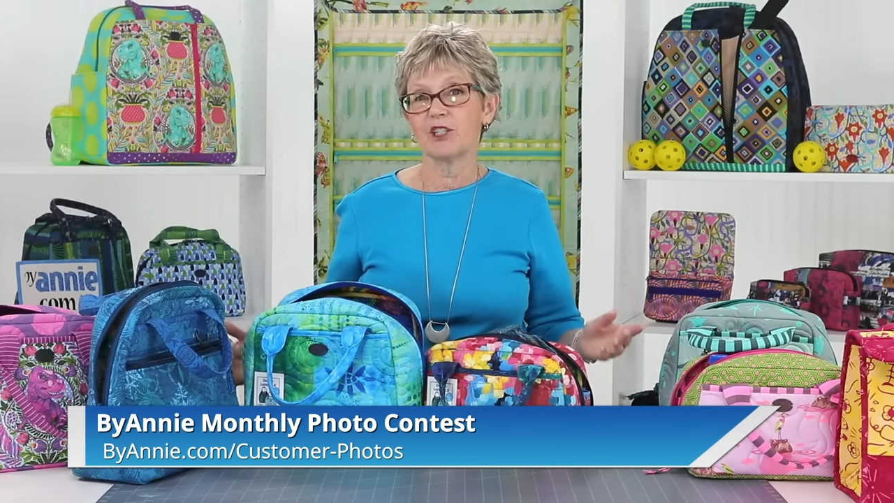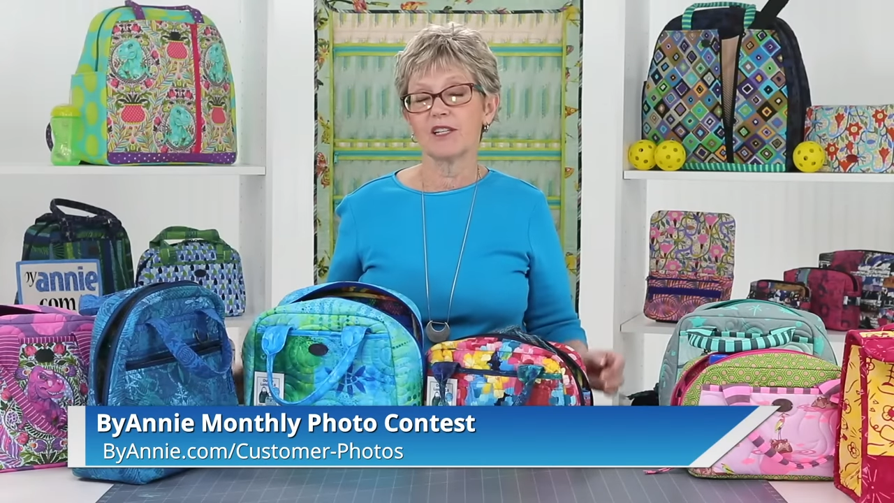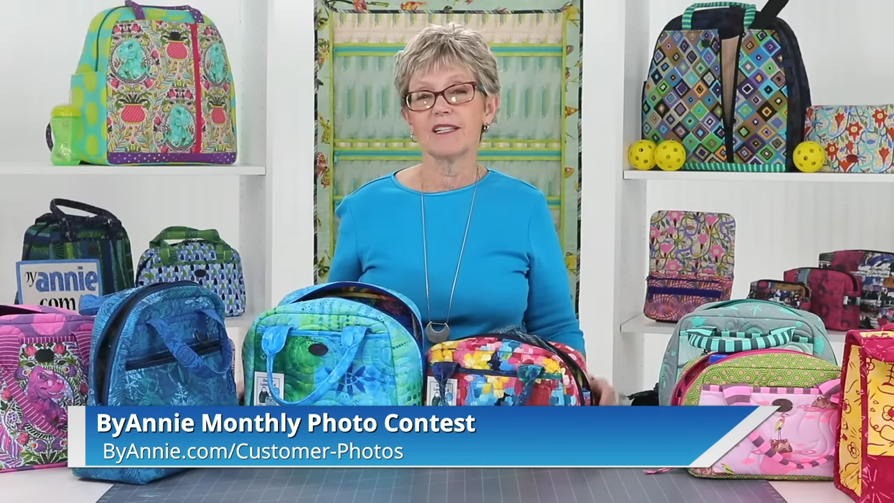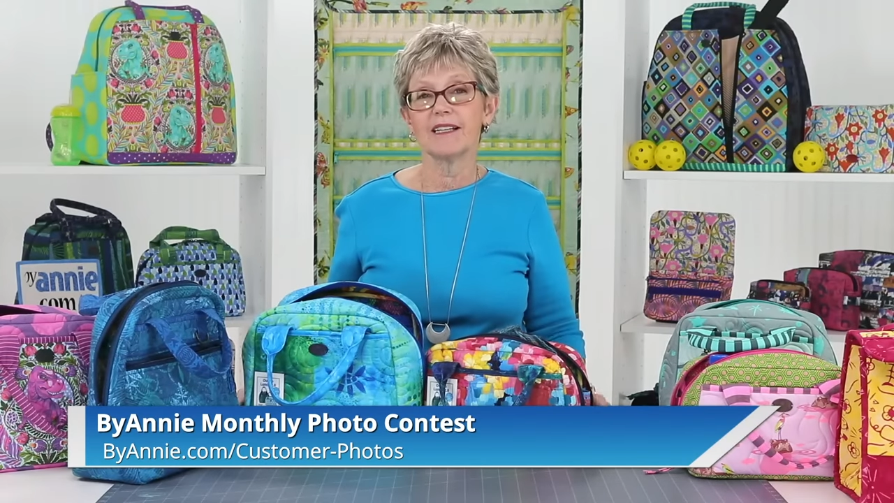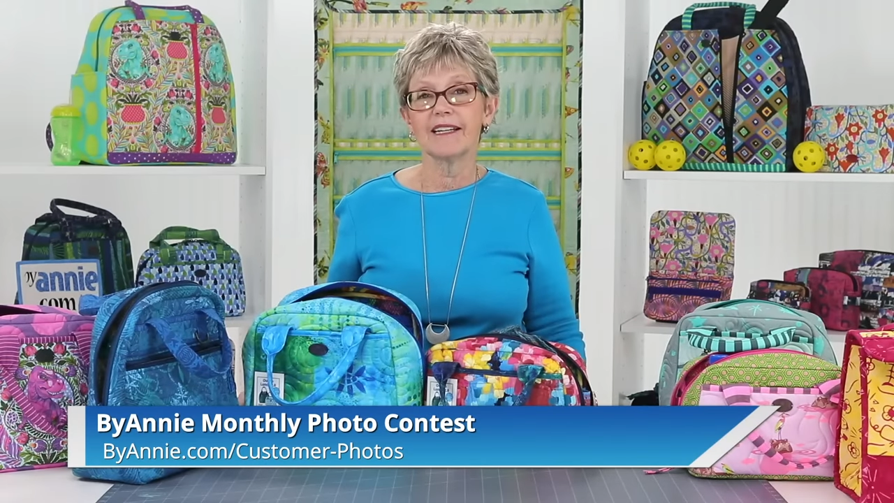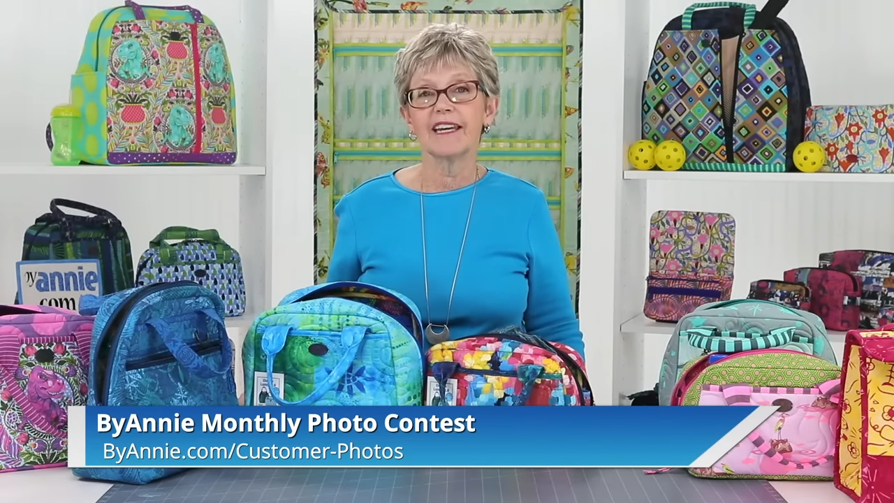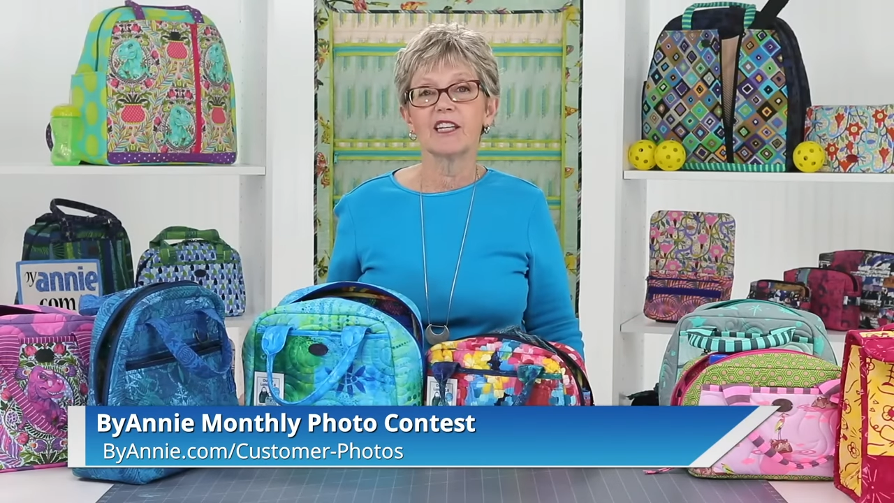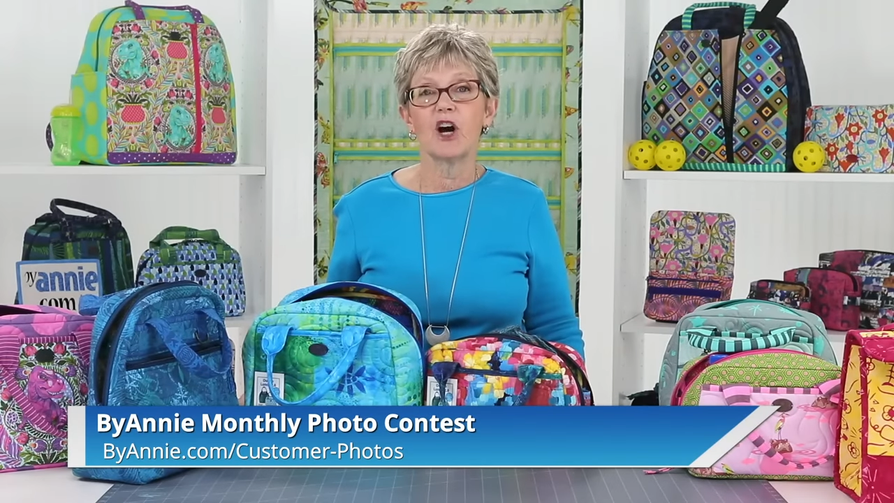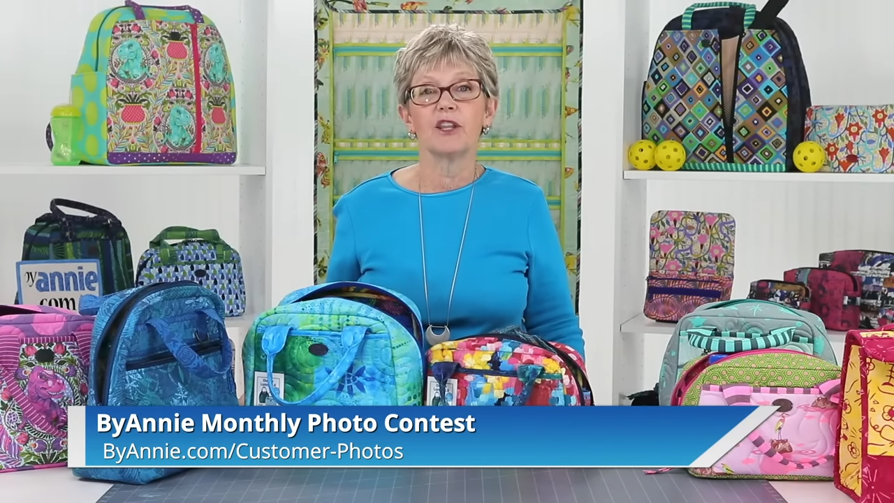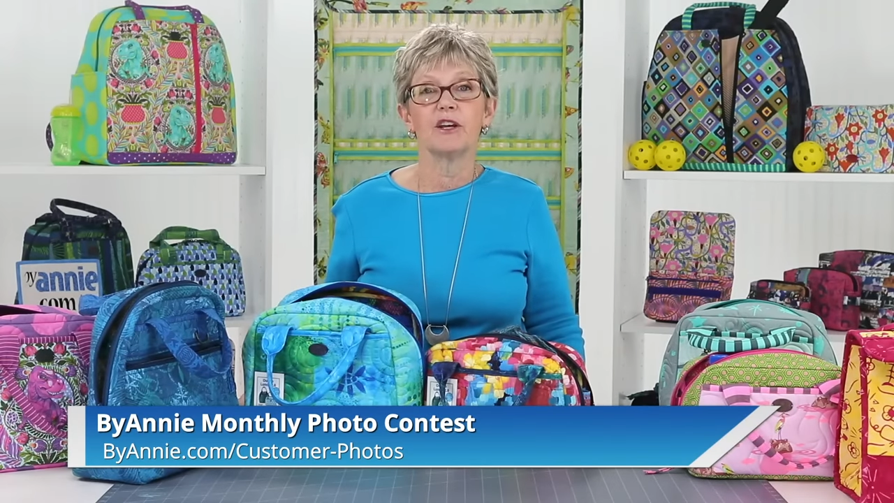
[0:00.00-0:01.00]
just
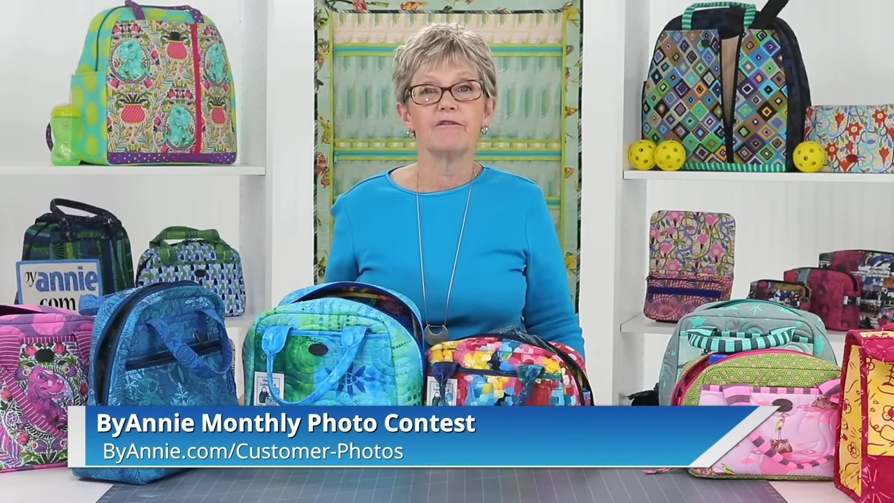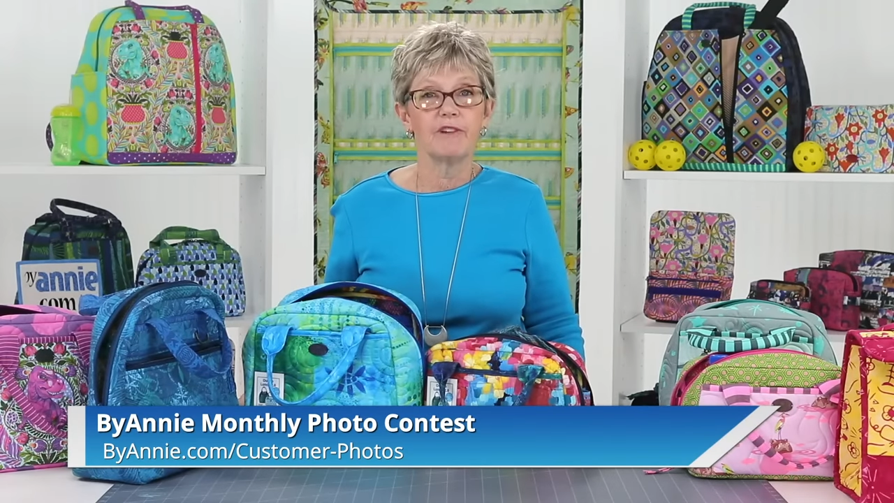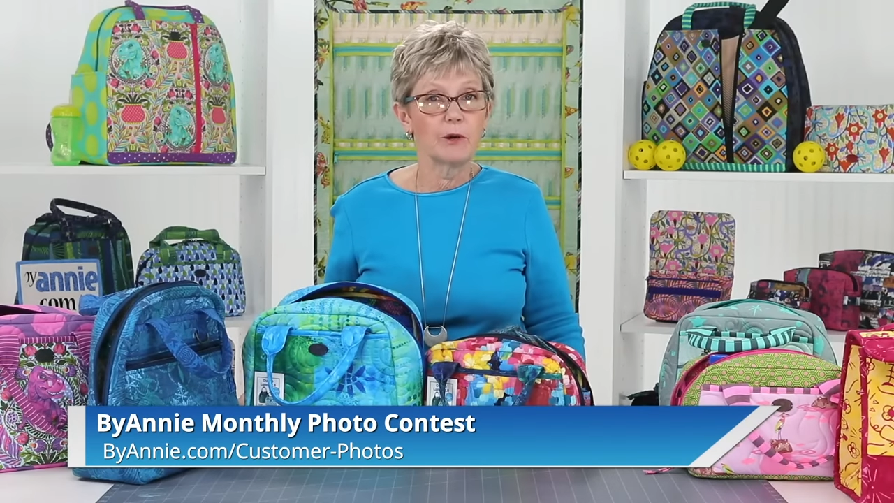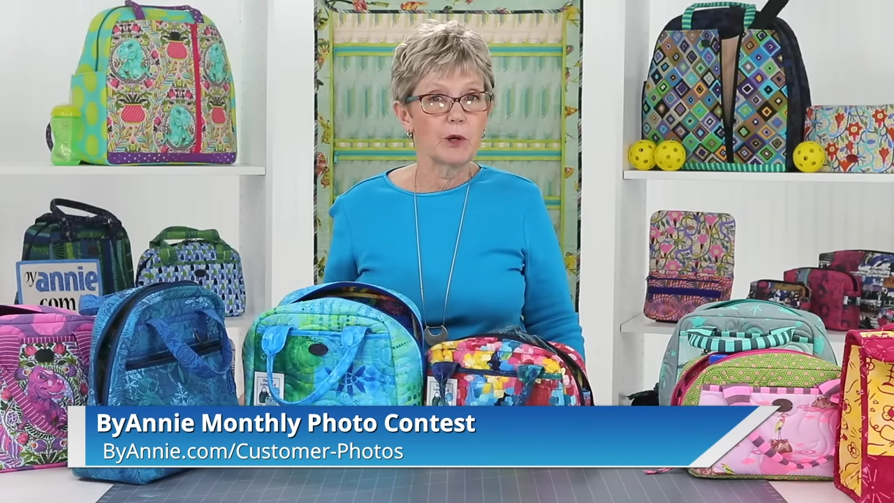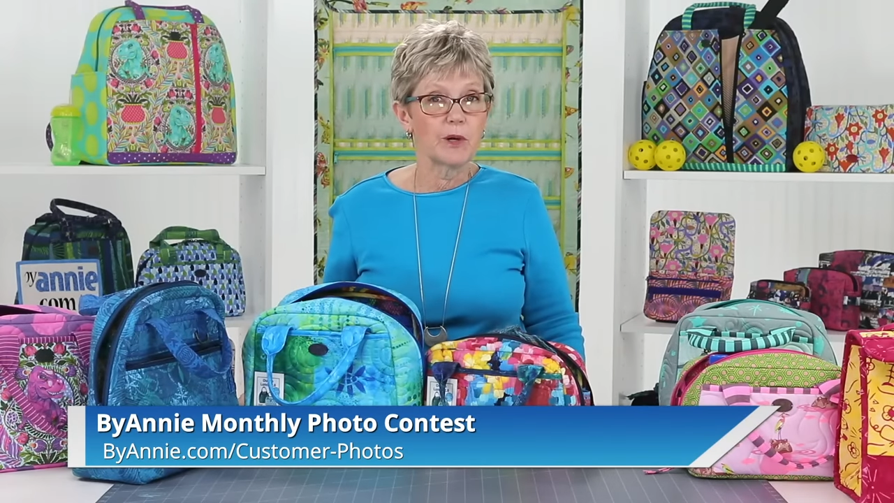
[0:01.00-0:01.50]
clicking on the photo